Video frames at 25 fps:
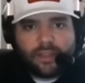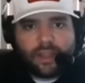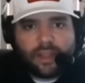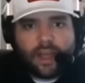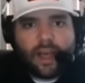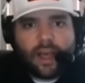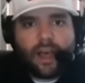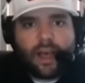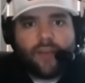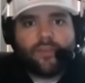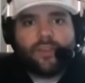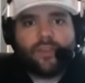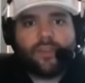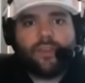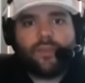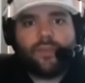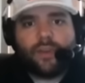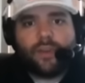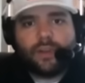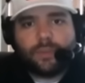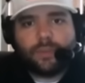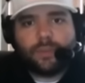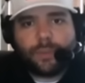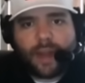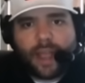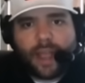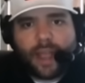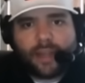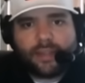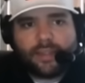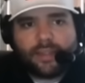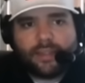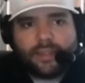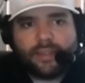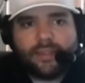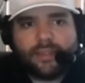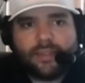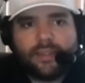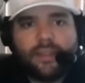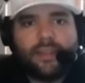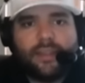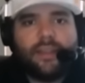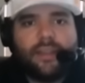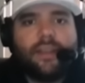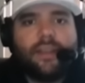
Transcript: uh, for the first practice.